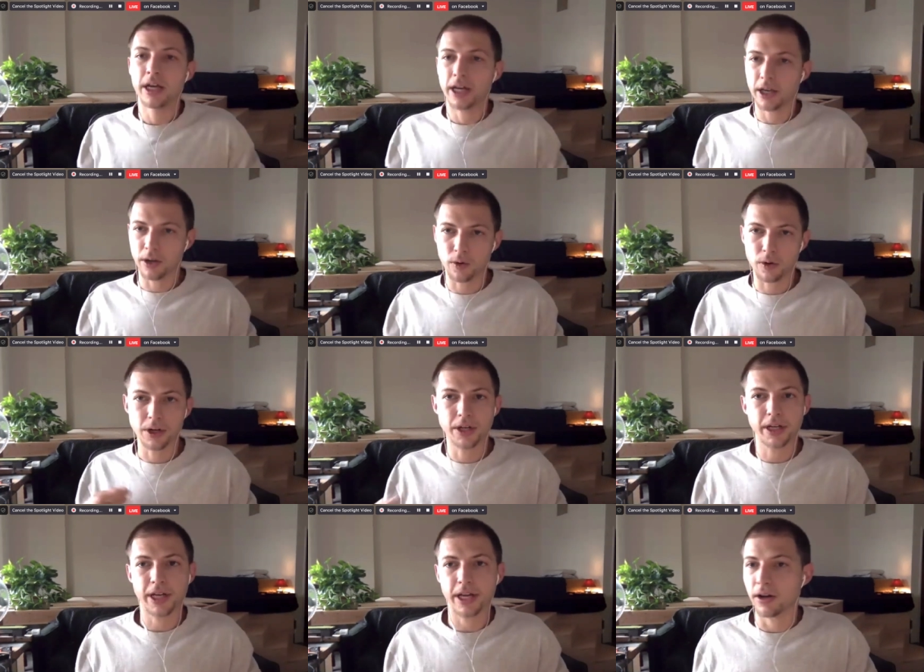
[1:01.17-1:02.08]
in order
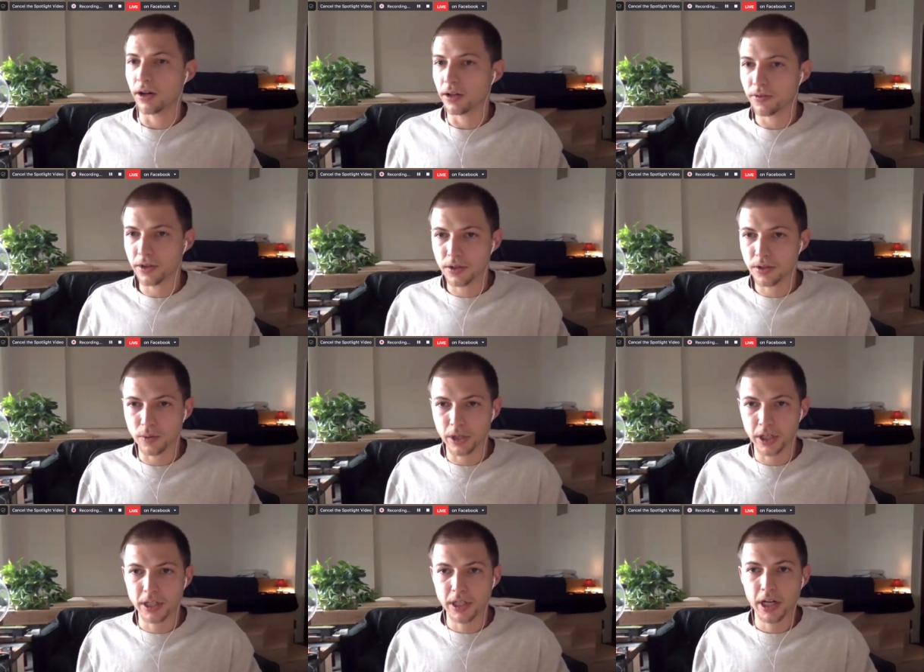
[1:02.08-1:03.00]
to get all of this
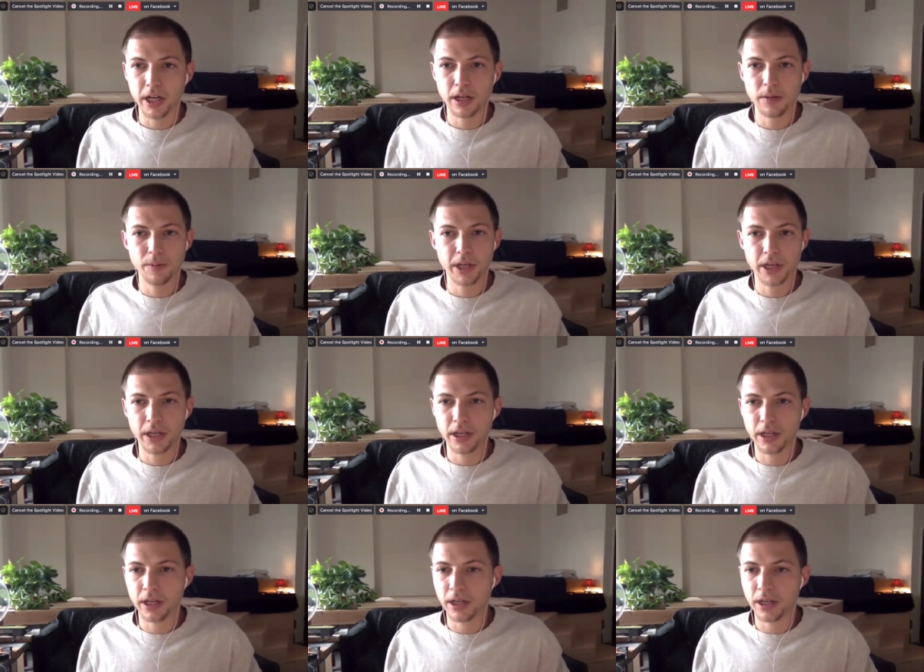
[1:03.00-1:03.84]
work done and be